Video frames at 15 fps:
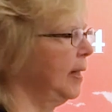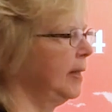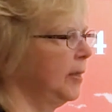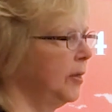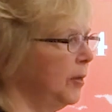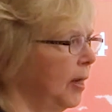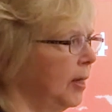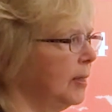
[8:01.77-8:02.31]
and
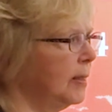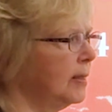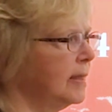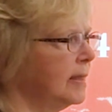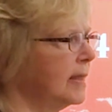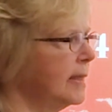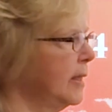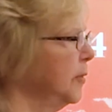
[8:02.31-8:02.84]
her uncle
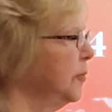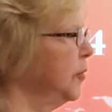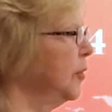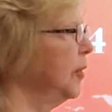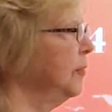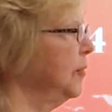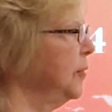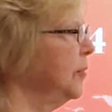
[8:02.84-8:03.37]
is there for
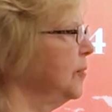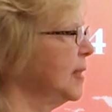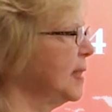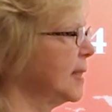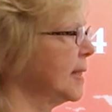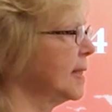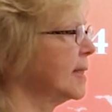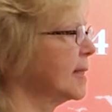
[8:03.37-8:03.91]
a few
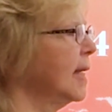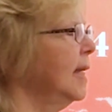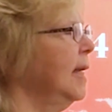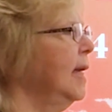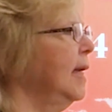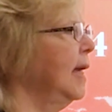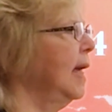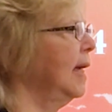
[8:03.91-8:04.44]
visits,
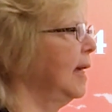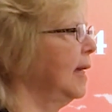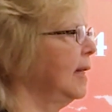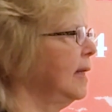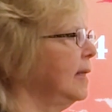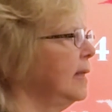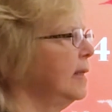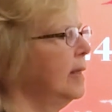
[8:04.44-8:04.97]

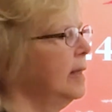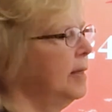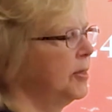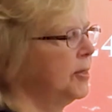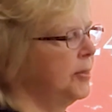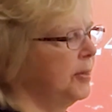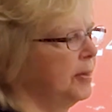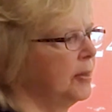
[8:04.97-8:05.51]
and
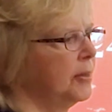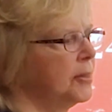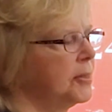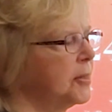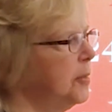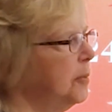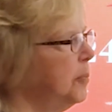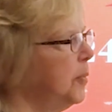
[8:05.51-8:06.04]
she
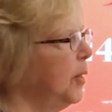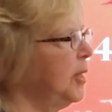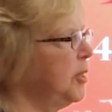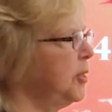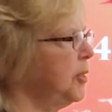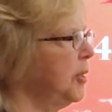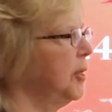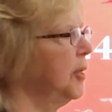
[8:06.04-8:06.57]
learns to brush
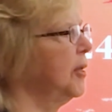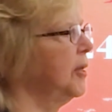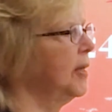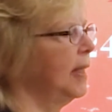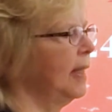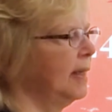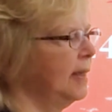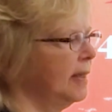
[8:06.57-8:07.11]
her
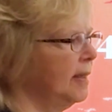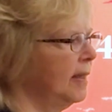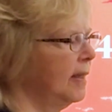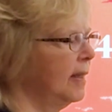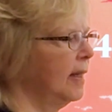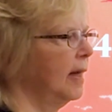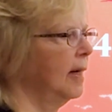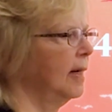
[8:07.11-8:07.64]

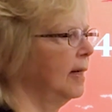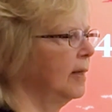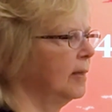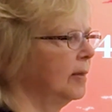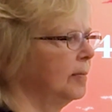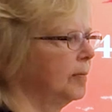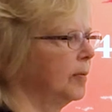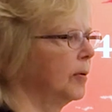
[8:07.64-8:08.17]
and
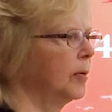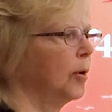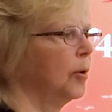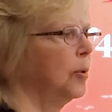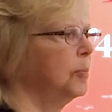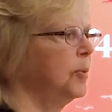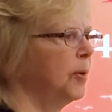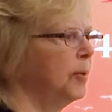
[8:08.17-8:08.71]

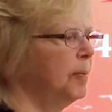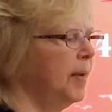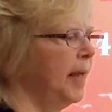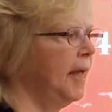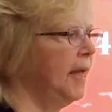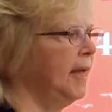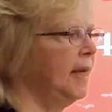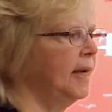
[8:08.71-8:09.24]
comb her
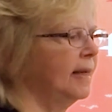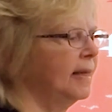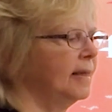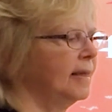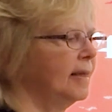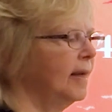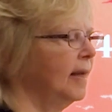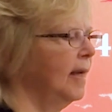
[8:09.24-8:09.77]
mane
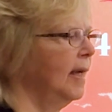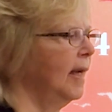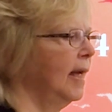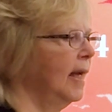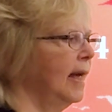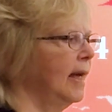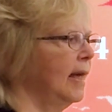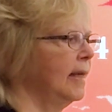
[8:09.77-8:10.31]

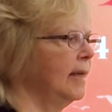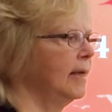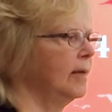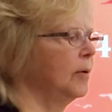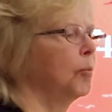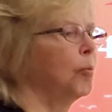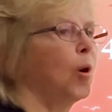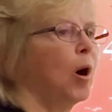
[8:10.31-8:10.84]

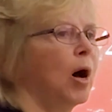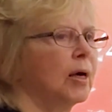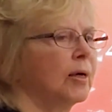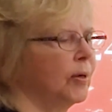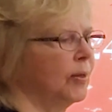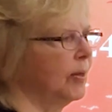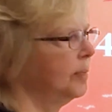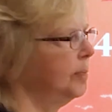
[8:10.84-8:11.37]
and walk
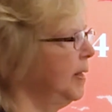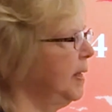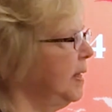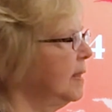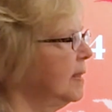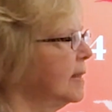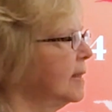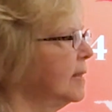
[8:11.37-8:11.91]
her
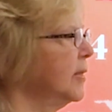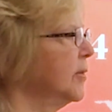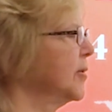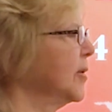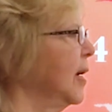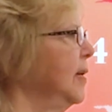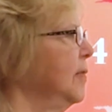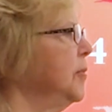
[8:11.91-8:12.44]
because she's
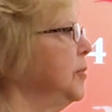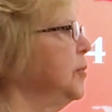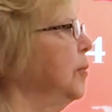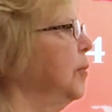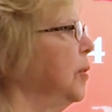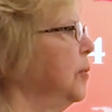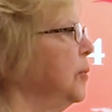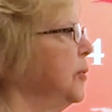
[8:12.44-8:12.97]
kind of too
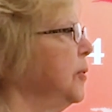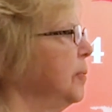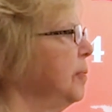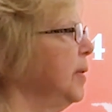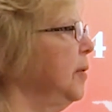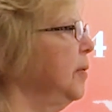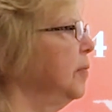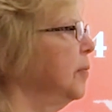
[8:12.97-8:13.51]
old to
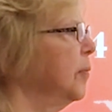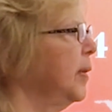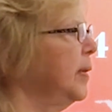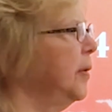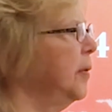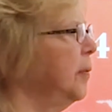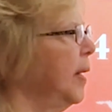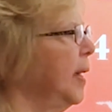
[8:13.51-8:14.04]
be
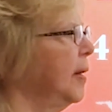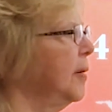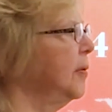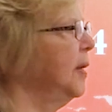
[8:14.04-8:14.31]
ridden around.